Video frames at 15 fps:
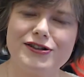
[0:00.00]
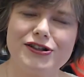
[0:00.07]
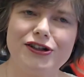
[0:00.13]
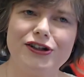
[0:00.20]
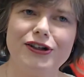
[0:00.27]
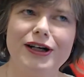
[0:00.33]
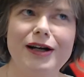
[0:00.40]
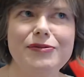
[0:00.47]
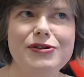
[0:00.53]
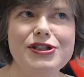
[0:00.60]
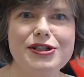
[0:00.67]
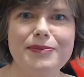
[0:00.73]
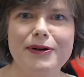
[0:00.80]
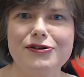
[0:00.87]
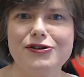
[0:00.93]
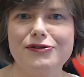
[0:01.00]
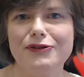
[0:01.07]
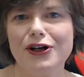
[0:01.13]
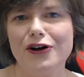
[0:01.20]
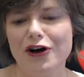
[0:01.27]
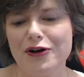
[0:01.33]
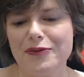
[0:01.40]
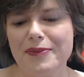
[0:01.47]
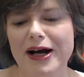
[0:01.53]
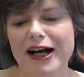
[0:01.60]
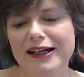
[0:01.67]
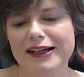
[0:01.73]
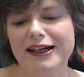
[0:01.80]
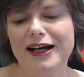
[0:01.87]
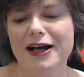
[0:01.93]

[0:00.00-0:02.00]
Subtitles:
So I'm just about to record my